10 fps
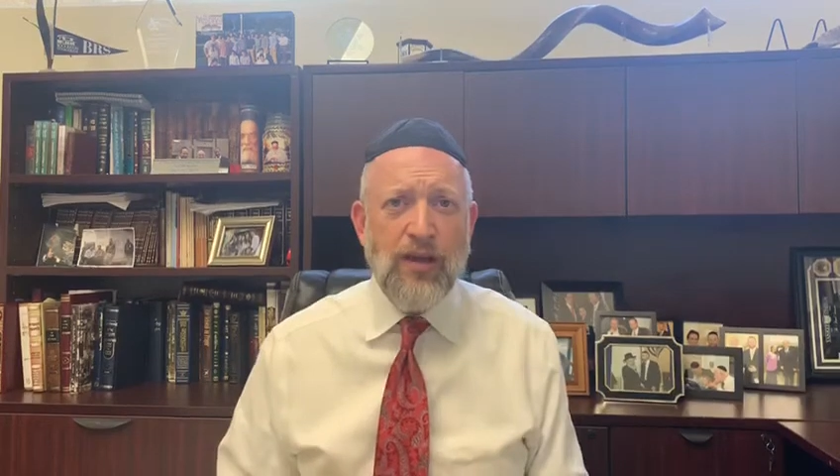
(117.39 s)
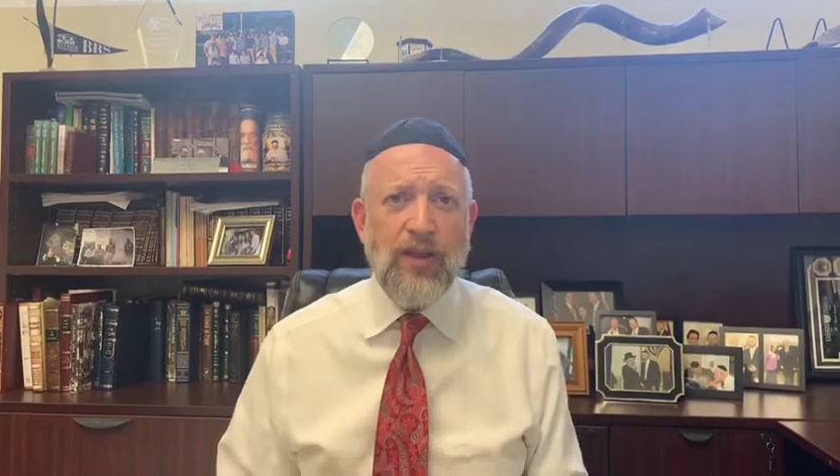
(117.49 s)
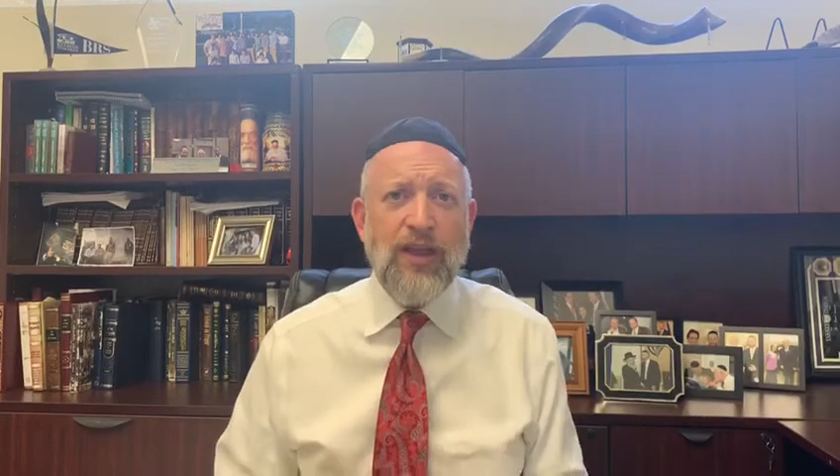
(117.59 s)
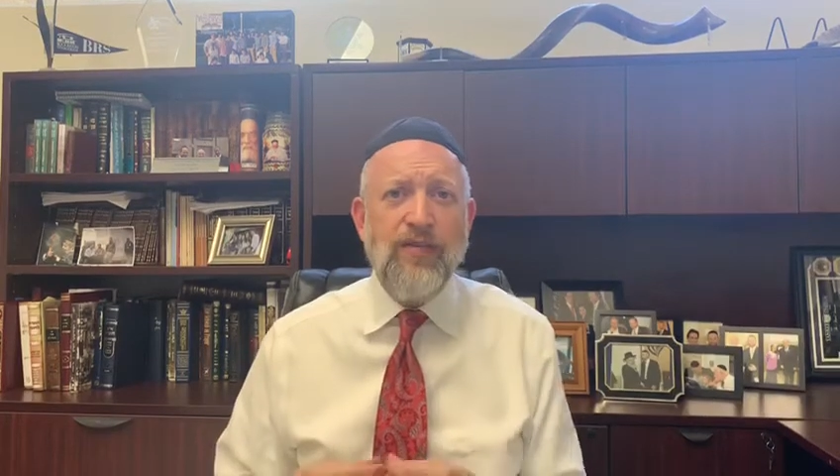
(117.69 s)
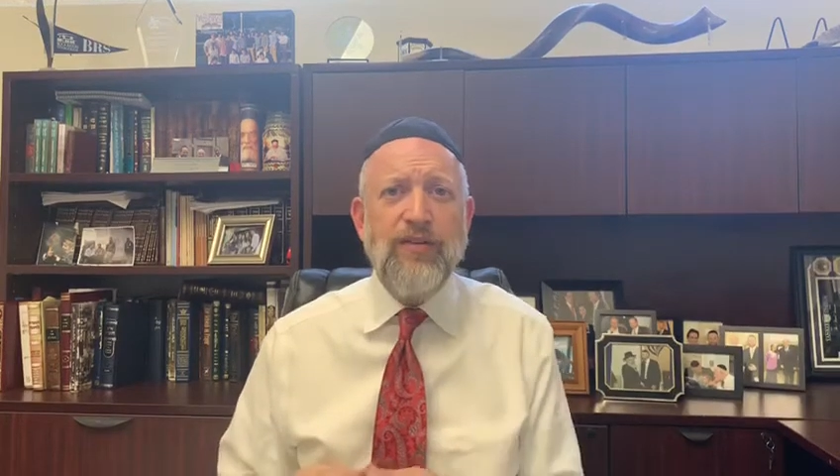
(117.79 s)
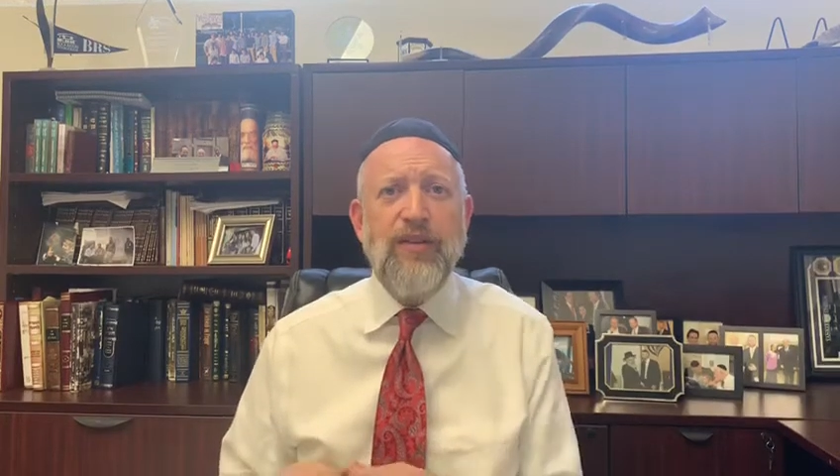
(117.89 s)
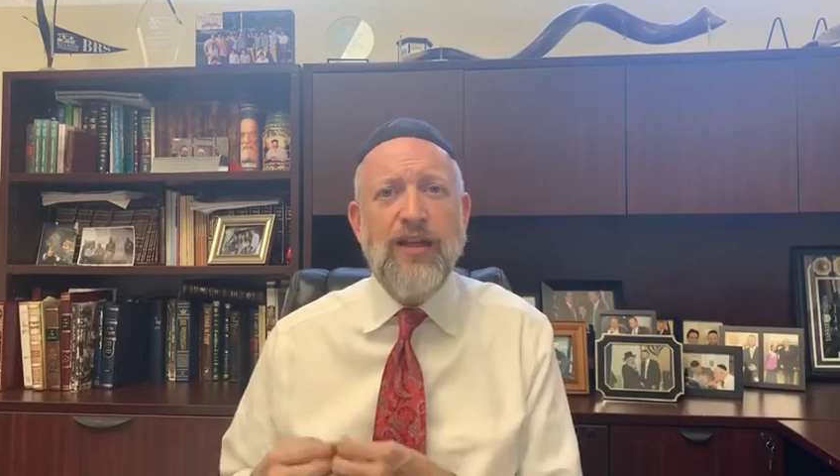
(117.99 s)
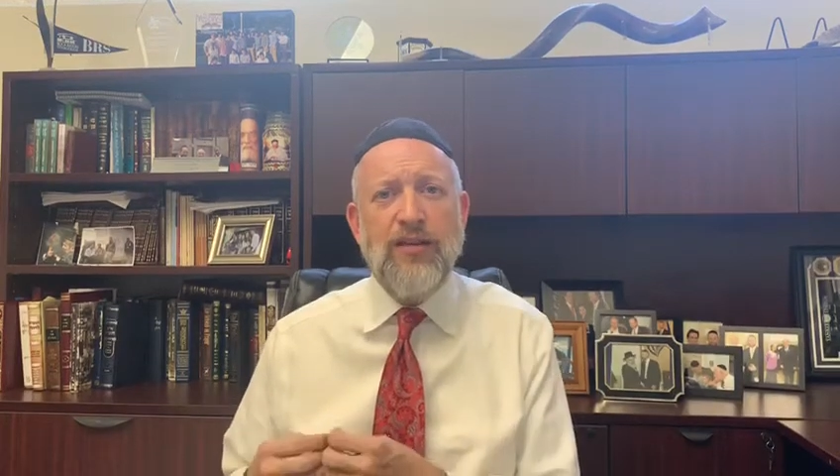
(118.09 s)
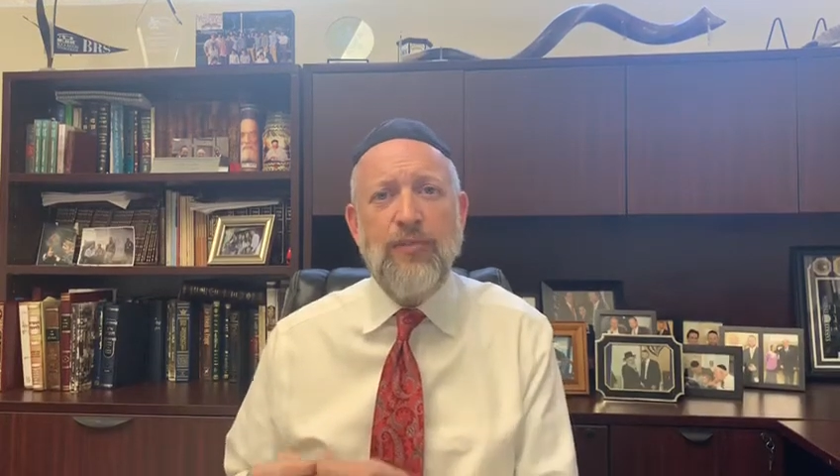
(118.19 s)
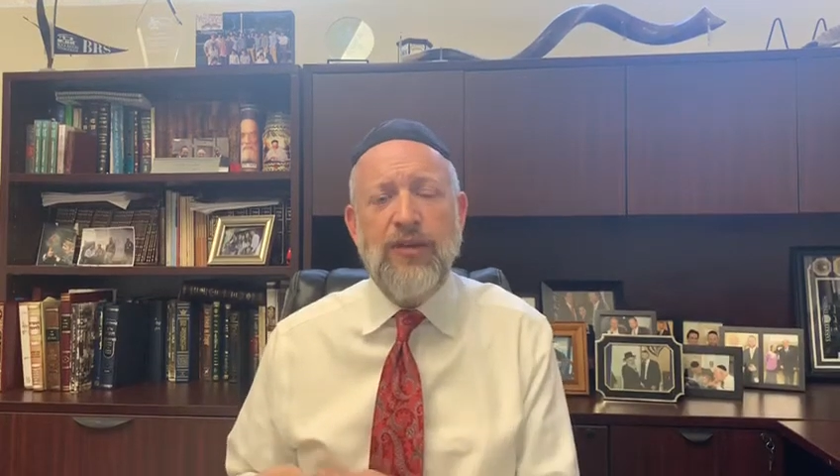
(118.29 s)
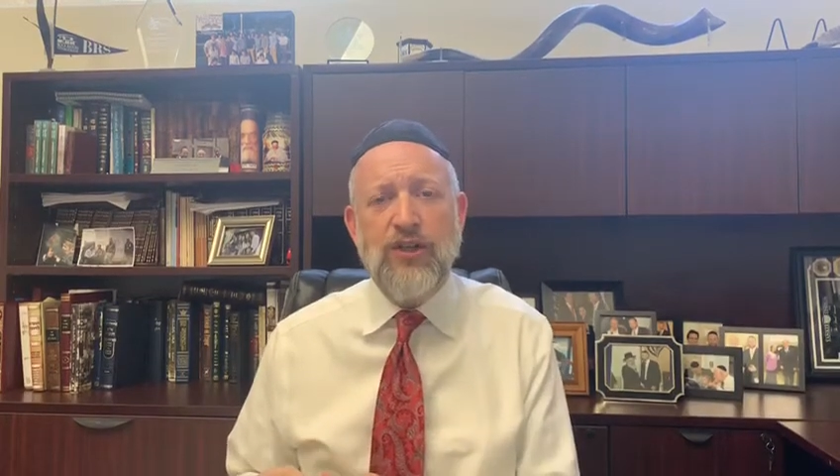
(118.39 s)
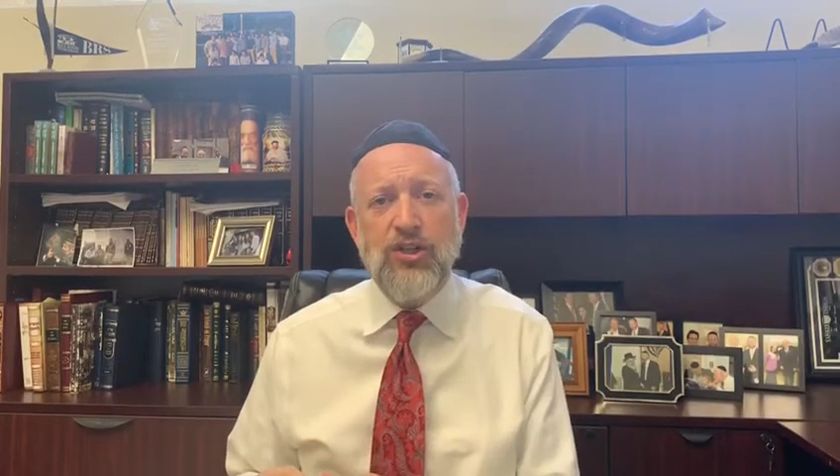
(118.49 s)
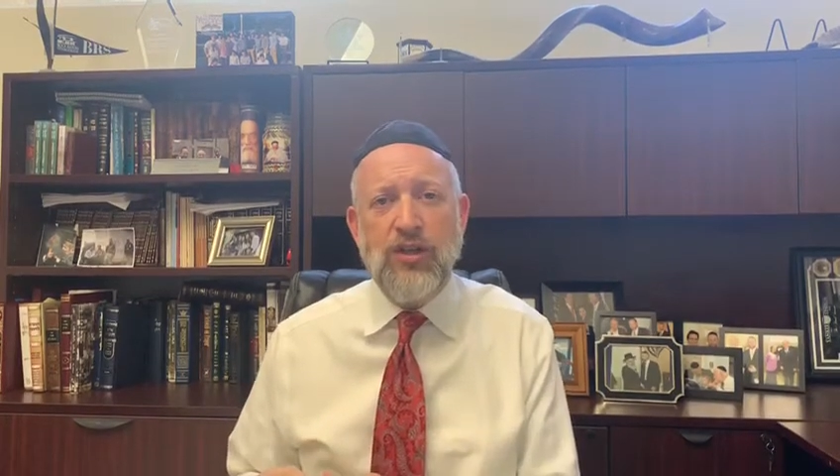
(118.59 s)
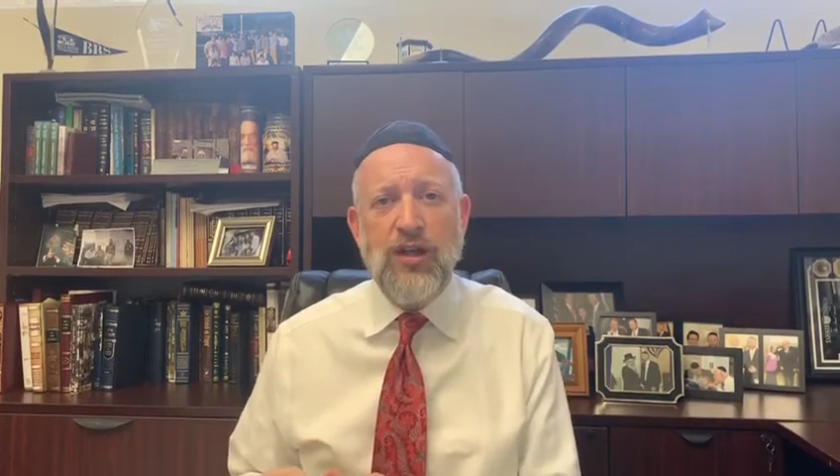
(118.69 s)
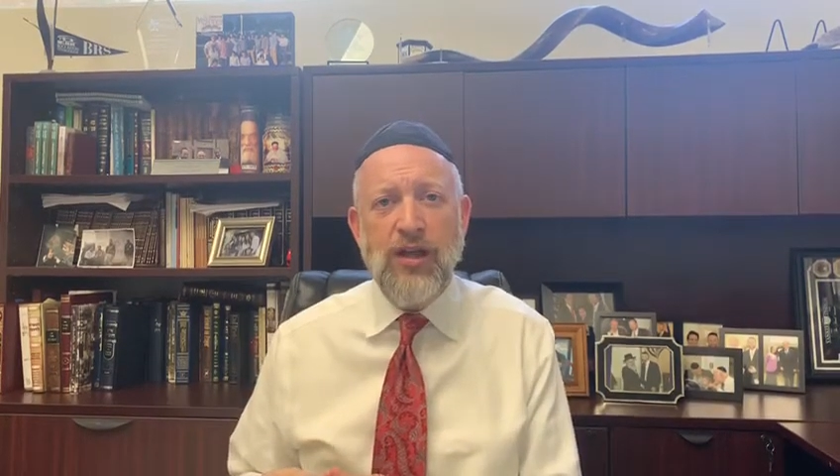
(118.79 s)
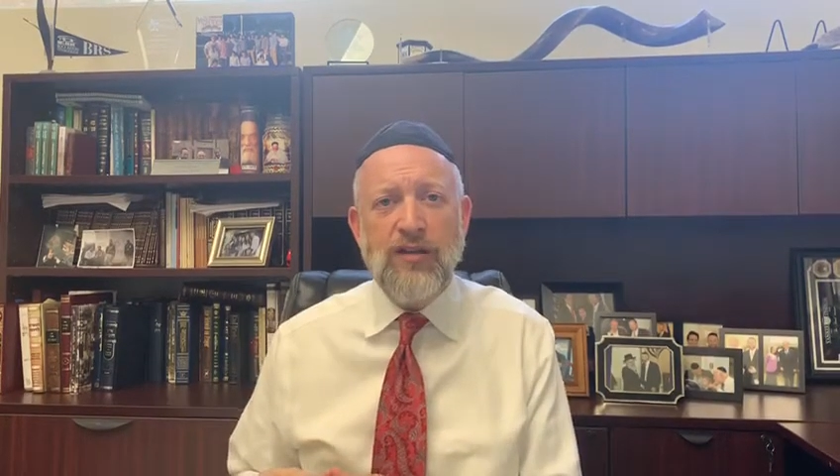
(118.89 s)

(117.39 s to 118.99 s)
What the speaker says: They gave into that temptation